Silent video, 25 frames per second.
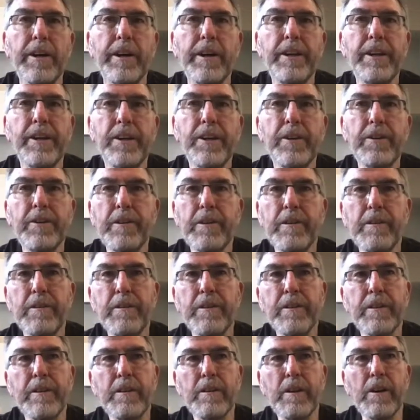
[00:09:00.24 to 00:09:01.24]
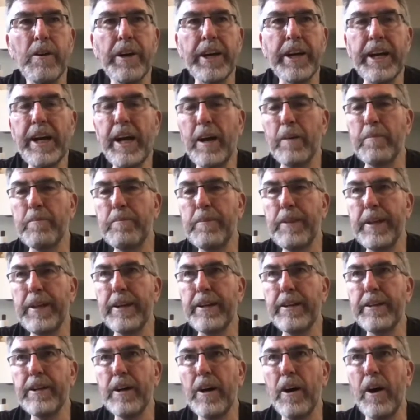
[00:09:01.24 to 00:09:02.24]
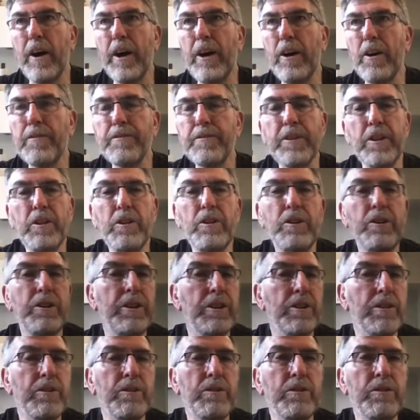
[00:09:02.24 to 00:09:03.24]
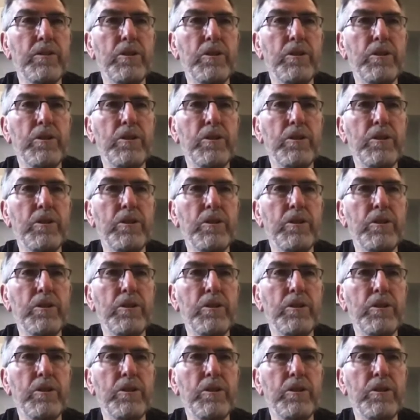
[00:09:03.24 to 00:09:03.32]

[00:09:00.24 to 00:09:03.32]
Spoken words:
know growing up that I often heard it